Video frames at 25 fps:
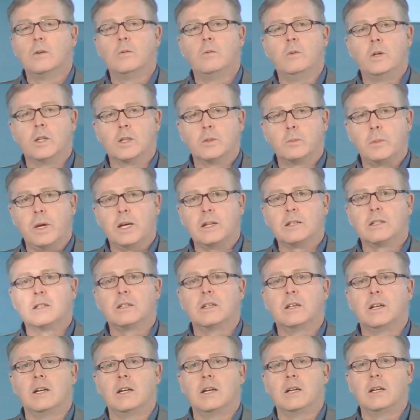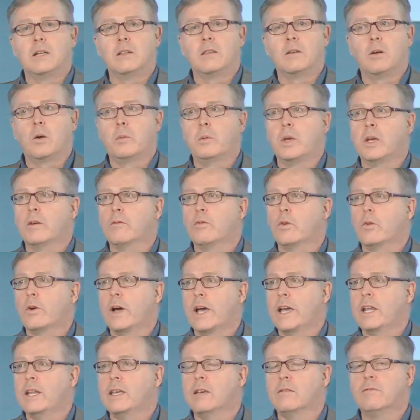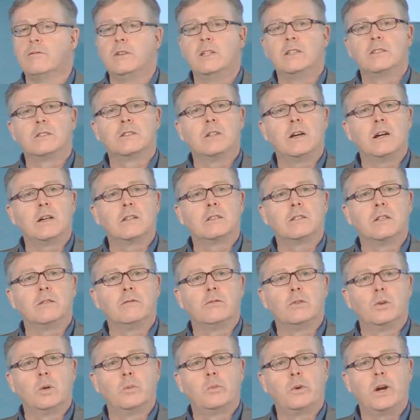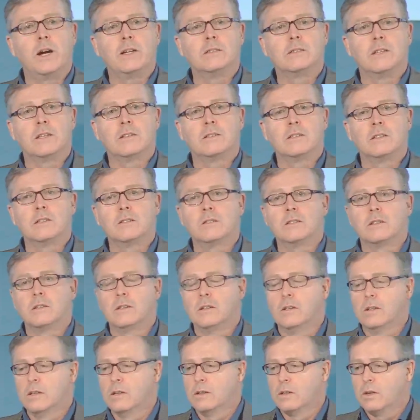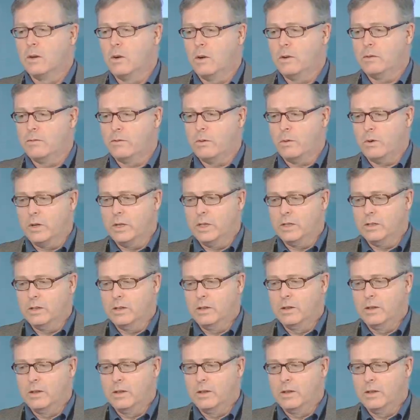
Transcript: we expect uh, there will be a variety of feedstocks and fuel processes going forward